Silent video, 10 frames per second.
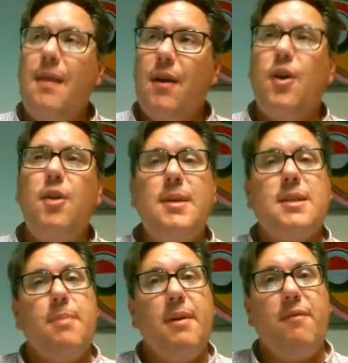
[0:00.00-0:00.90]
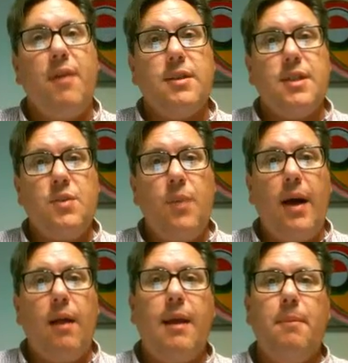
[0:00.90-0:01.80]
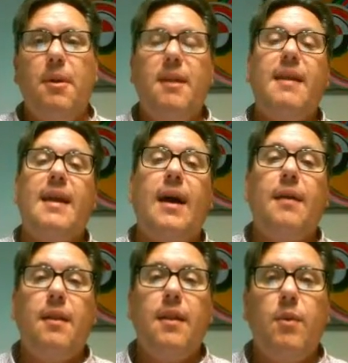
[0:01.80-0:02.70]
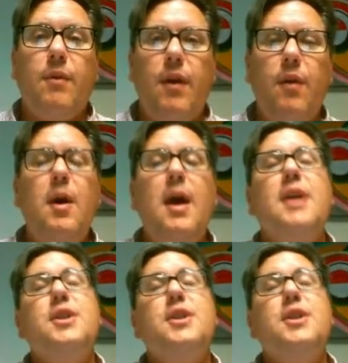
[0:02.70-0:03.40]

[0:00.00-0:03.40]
There could be some pitfalls as well in putting that out in the lit review.